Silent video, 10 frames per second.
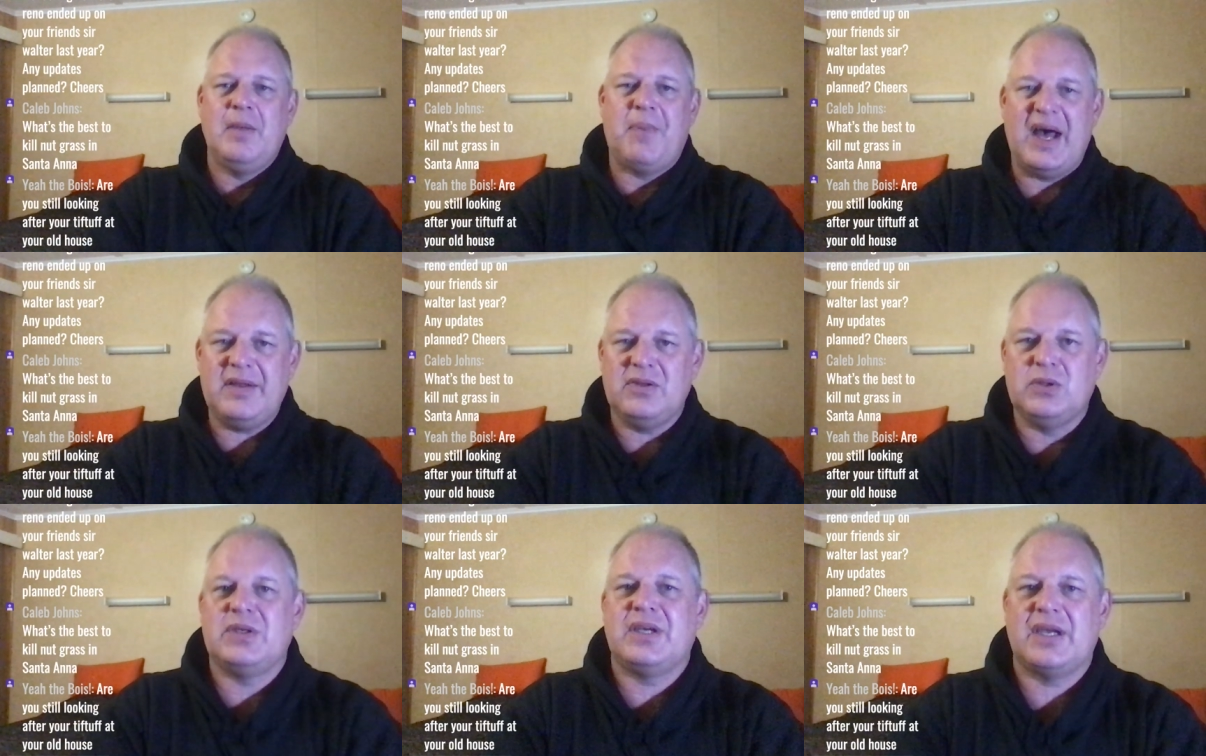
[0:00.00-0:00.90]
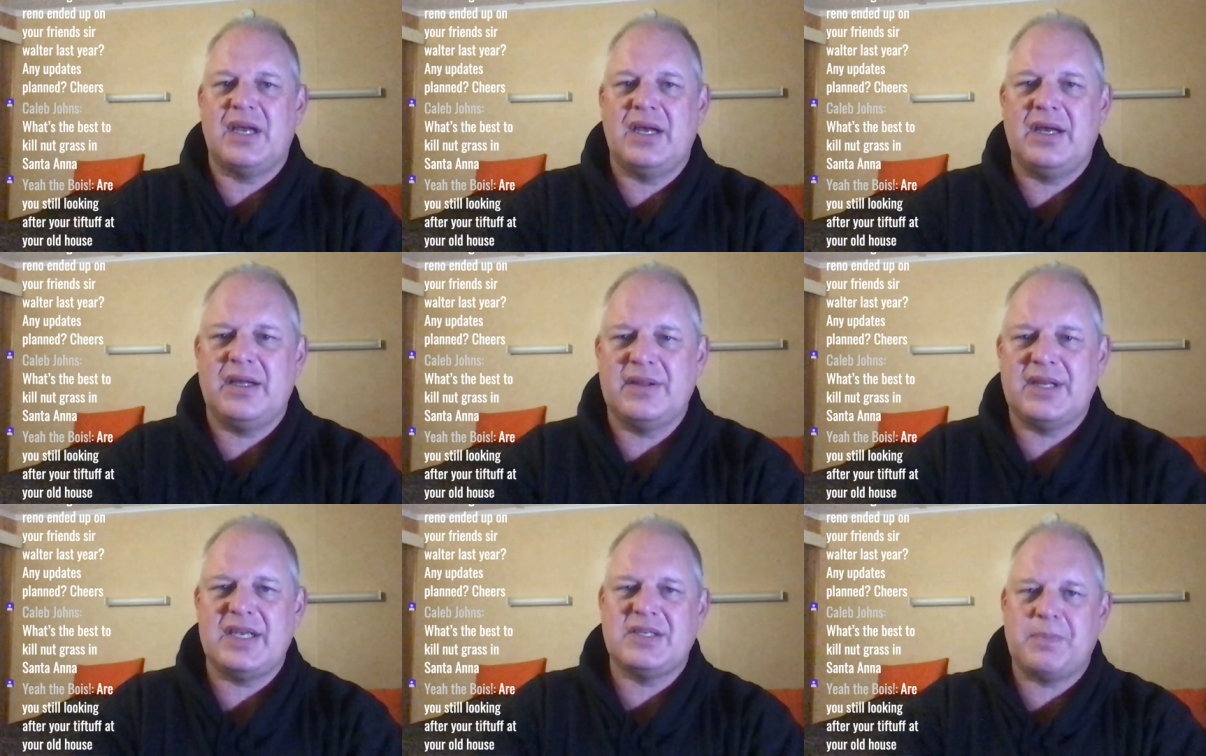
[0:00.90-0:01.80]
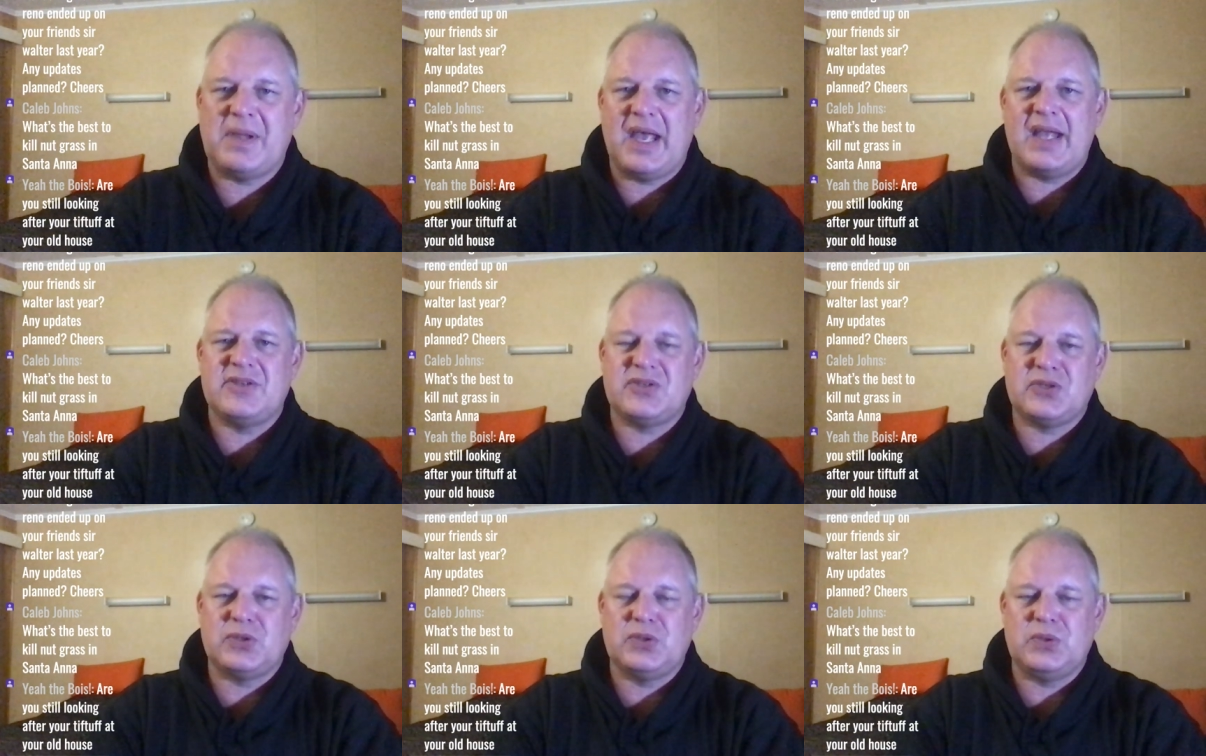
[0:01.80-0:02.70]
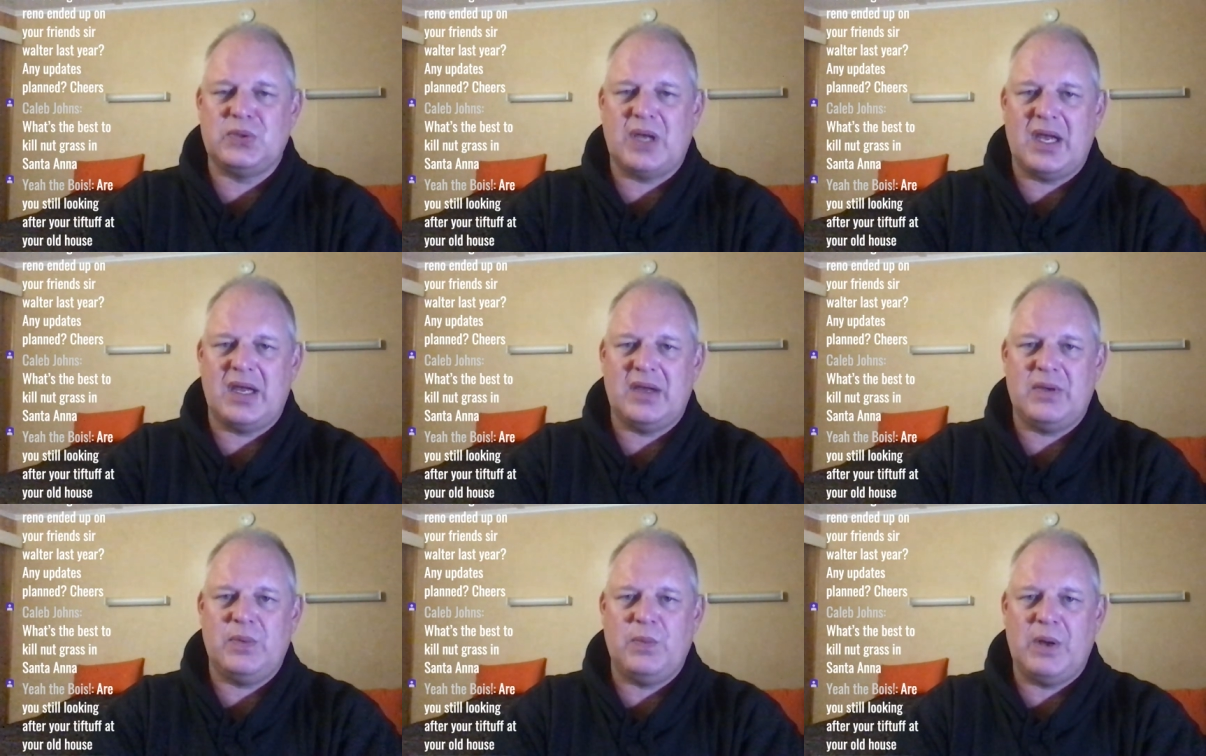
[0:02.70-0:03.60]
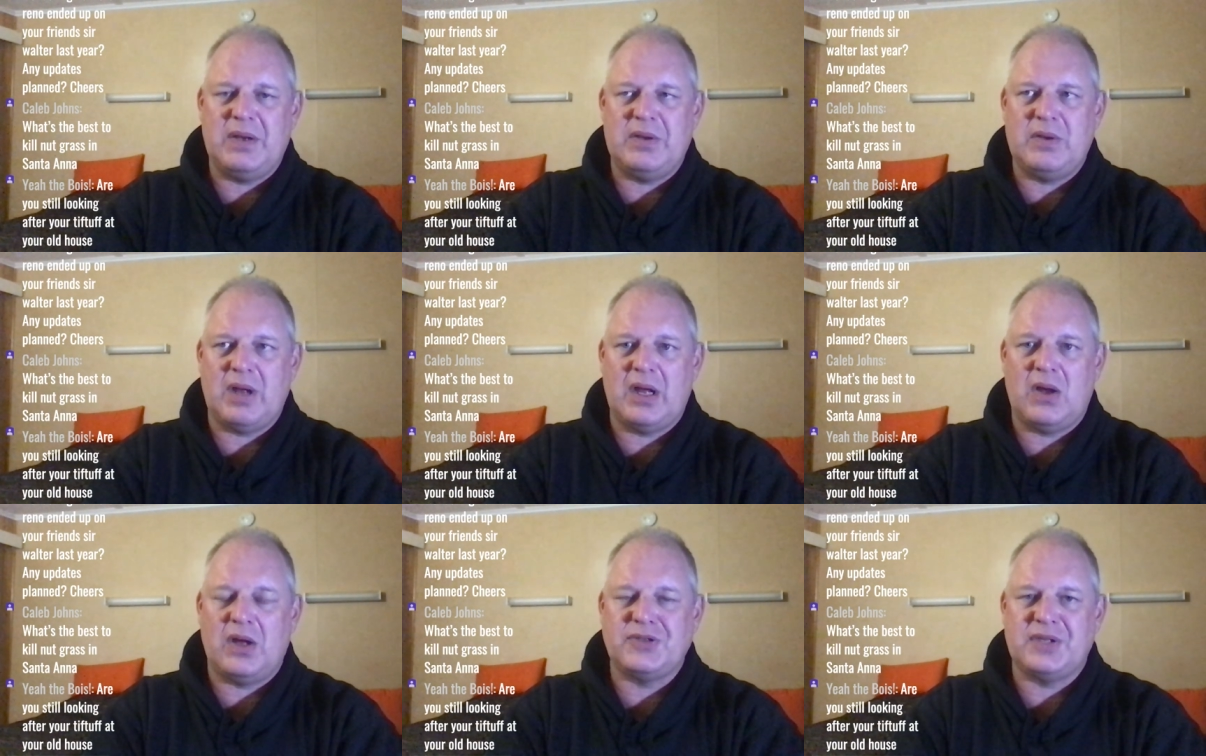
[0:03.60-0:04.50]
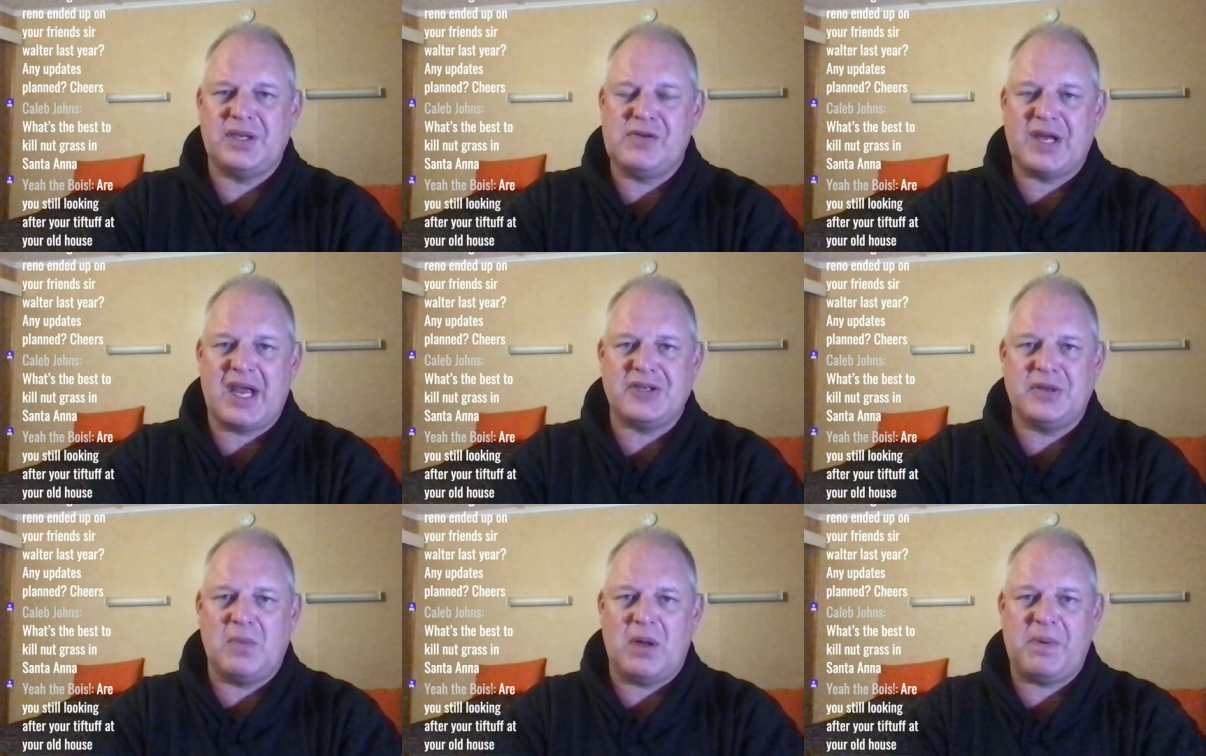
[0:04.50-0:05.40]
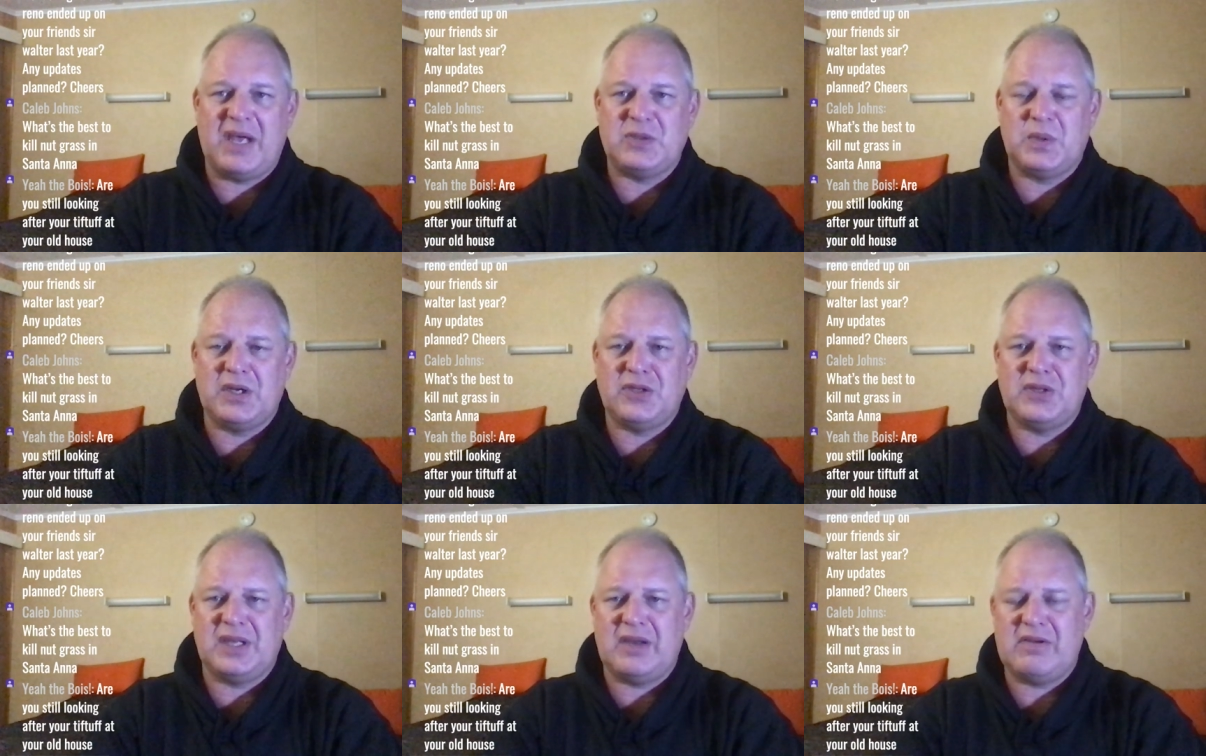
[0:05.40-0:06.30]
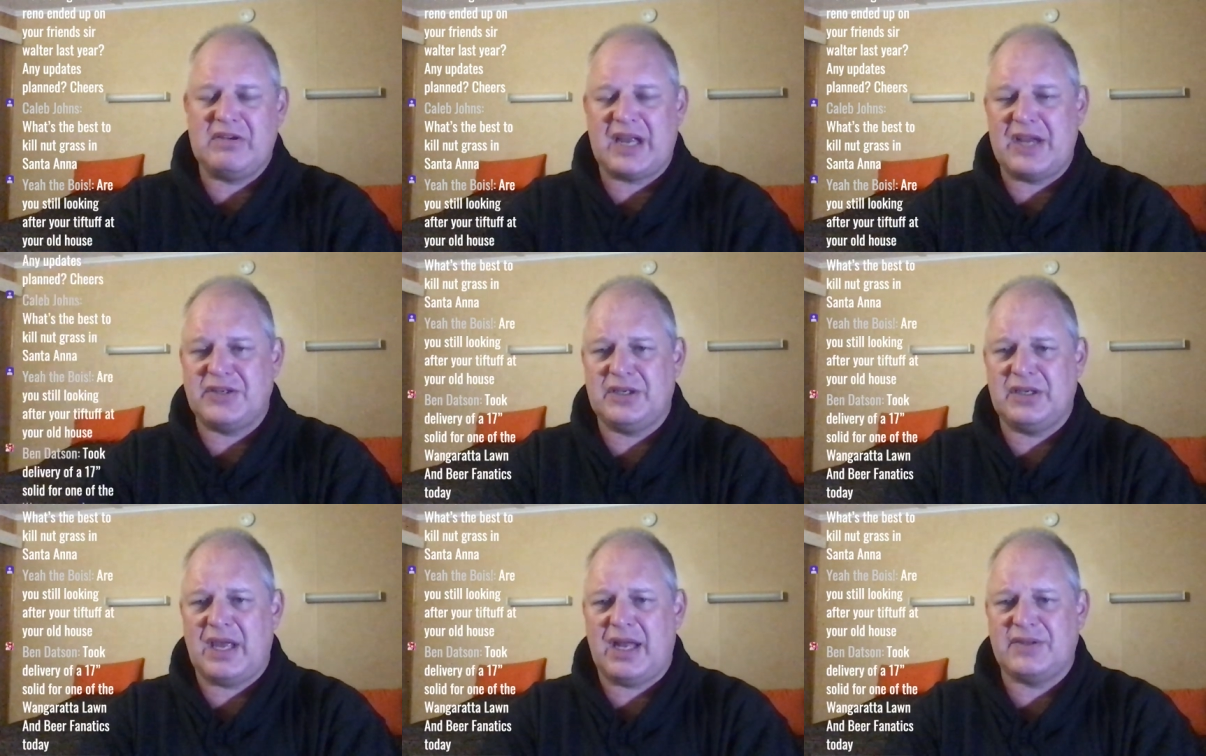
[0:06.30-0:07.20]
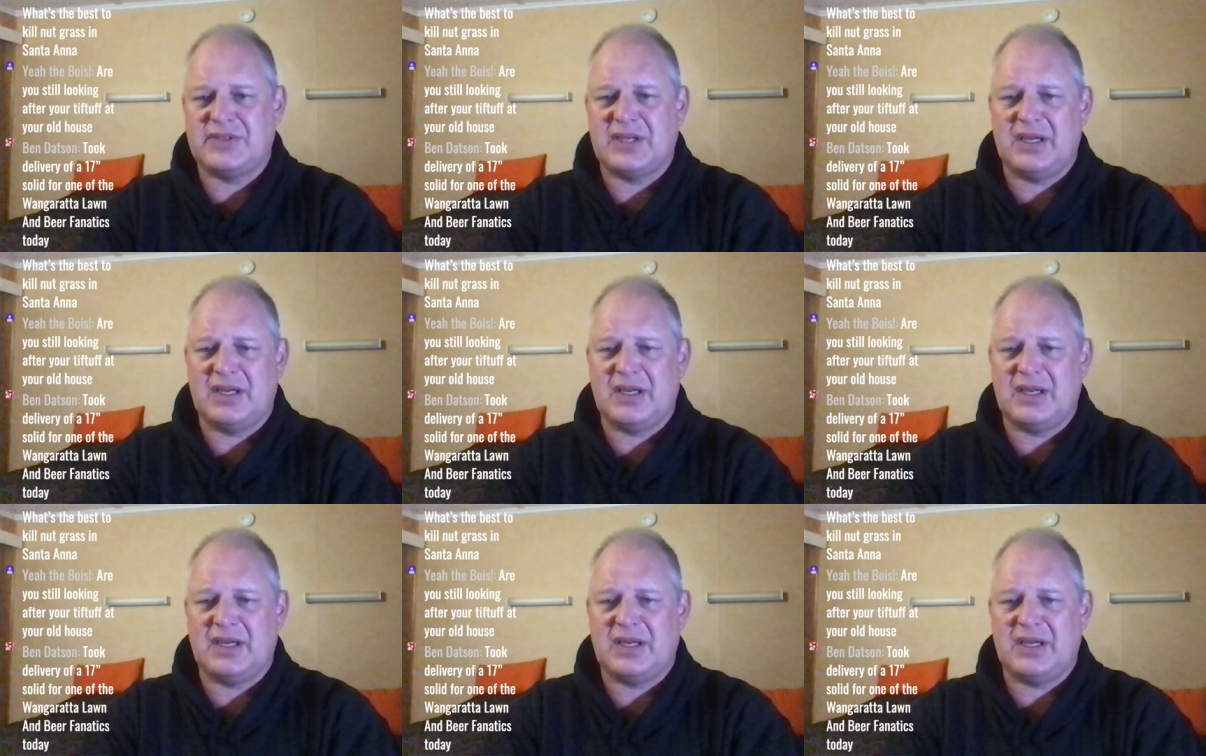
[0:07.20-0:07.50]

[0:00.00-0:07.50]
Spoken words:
But look, there's plans to when I do the irrigation at my place, we're going to do the irrigation at